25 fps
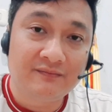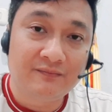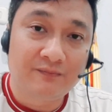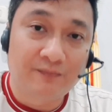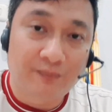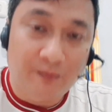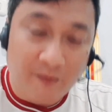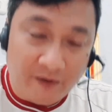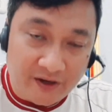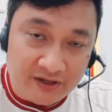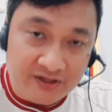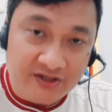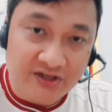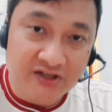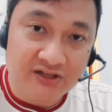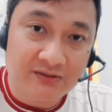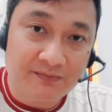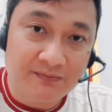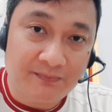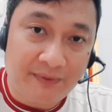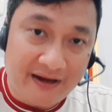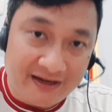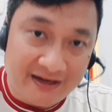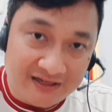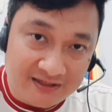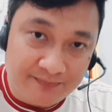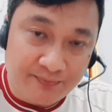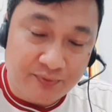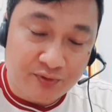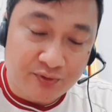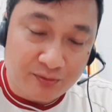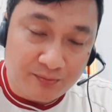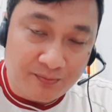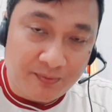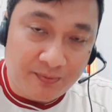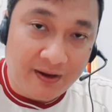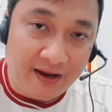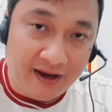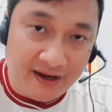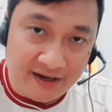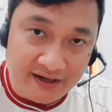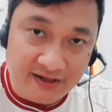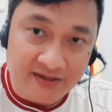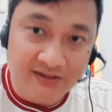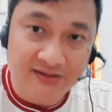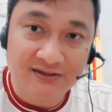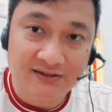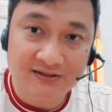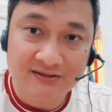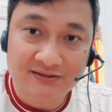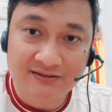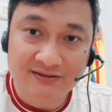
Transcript: British passport players.